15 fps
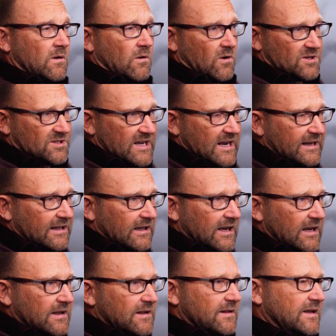Or
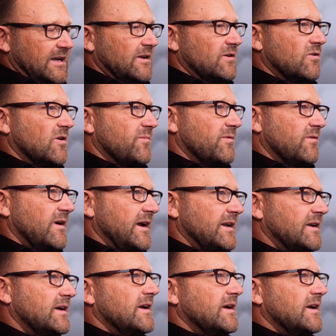secondly, they incorporate